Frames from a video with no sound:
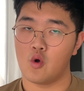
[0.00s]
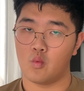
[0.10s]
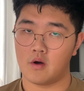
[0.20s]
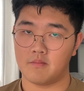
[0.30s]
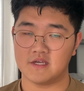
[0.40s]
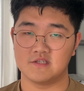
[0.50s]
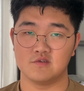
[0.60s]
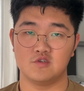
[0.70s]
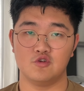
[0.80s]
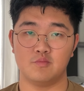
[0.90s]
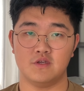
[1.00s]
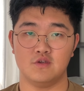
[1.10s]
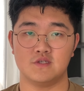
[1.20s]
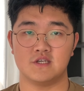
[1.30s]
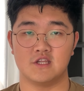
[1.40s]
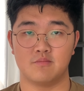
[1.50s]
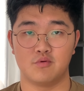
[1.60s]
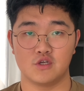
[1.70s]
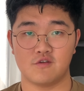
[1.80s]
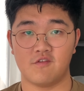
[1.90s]
what muscles you'll be using in the
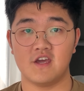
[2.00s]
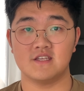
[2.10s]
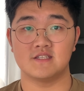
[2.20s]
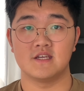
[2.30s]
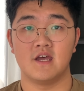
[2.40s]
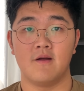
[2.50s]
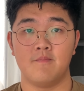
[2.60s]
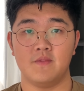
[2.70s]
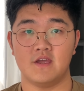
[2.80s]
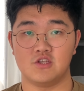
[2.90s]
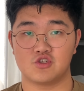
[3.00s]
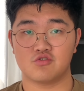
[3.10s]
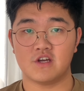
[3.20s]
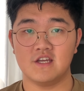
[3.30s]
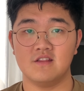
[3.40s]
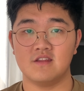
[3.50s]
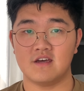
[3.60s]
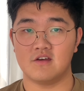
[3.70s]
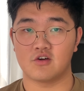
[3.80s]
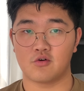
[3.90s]
push phase, and train
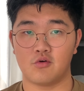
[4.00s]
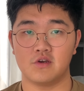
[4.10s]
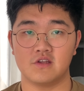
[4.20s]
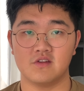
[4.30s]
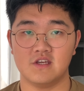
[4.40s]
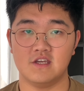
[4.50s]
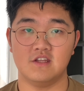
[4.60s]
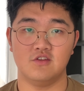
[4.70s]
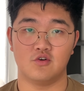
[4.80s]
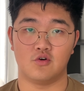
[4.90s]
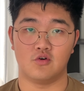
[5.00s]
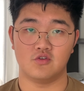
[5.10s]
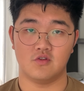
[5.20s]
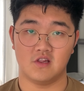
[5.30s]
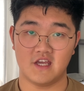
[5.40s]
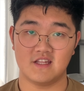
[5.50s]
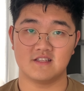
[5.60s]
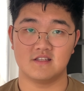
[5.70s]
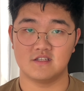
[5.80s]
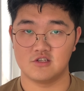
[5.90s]
that accordingly in your land
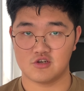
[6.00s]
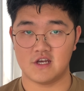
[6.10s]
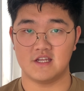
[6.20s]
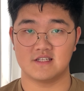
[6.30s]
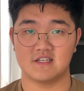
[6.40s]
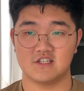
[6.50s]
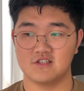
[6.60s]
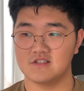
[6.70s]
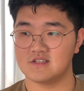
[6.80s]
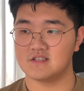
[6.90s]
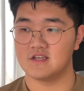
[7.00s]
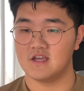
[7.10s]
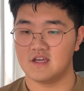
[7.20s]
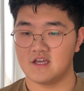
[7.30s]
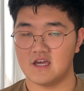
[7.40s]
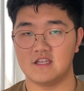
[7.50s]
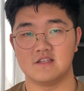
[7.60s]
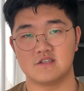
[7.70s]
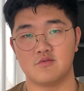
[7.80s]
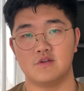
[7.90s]
training sessions. And then
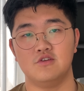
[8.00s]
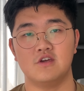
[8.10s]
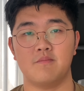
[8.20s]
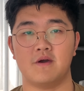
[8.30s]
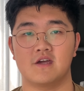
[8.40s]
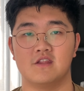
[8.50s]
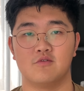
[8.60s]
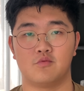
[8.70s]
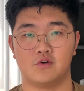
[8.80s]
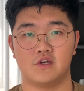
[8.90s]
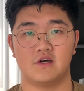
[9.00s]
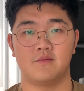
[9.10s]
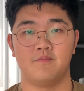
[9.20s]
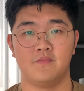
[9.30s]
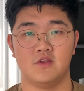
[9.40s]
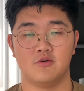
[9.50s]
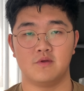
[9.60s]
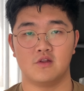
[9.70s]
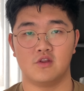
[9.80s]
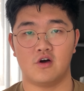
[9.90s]
so when you get back in the water, it'll be a
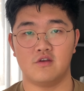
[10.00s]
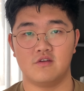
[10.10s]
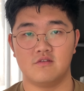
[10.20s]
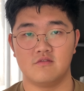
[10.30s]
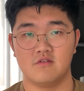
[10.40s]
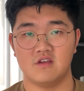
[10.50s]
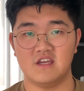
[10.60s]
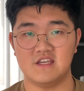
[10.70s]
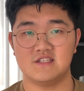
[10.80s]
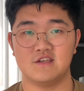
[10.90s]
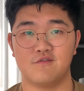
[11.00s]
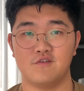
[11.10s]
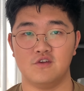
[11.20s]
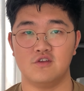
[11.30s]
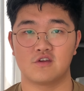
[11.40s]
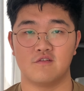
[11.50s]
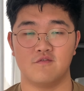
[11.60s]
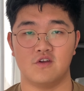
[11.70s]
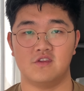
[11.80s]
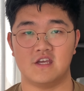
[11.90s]
lot easier for you to
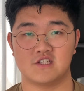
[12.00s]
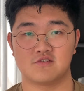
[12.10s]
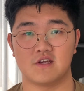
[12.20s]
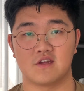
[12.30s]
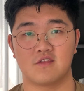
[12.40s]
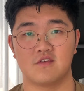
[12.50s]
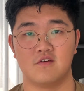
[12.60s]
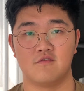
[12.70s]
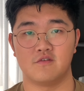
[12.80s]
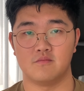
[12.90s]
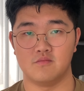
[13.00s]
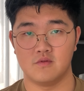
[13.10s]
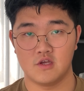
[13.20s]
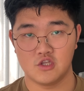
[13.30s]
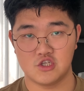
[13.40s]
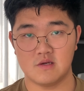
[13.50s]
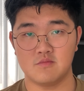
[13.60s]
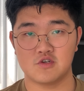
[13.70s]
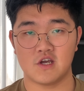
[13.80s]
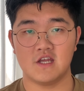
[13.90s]
convert that strength from gym
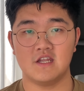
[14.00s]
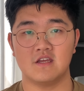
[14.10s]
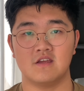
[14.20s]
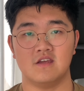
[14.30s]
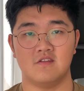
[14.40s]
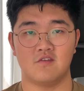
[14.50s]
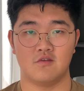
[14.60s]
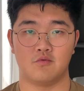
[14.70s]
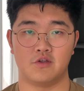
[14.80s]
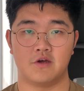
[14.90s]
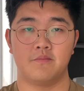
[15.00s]
training into the water.